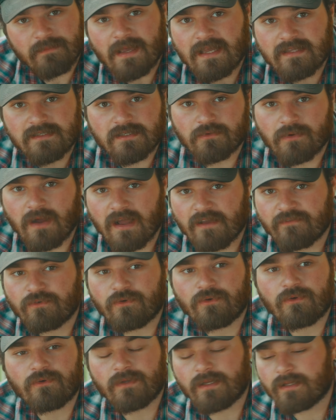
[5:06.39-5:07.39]
painted
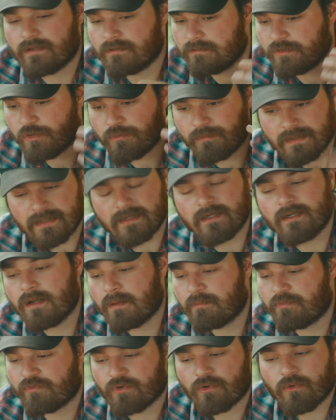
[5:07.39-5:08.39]
rifle and you beat it
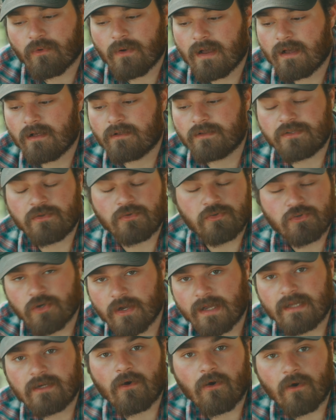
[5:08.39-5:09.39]
up for a while and you
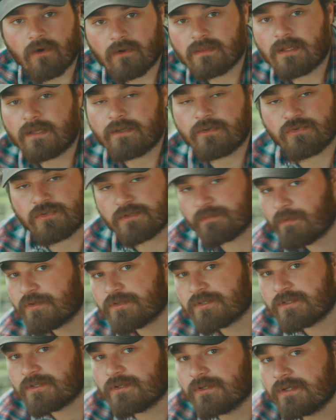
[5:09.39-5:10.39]
train hard like you're
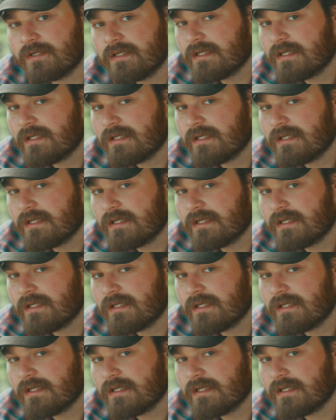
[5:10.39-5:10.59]
supposed to,